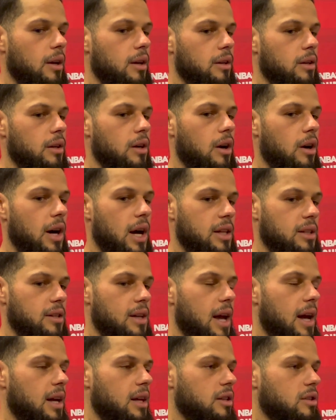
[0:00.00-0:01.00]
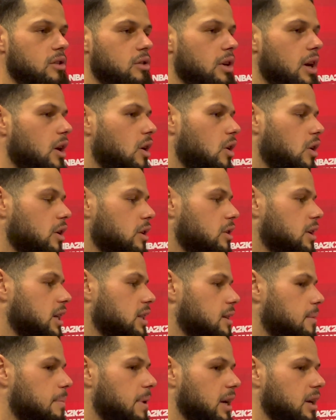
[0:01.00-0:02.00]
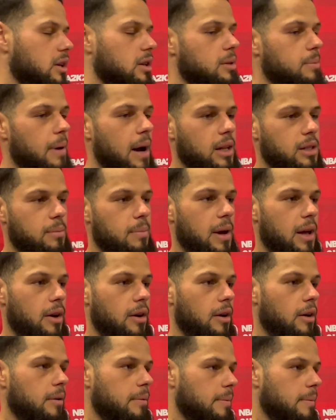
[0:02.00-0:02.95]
You know, as you get older, you get to pick your spots better.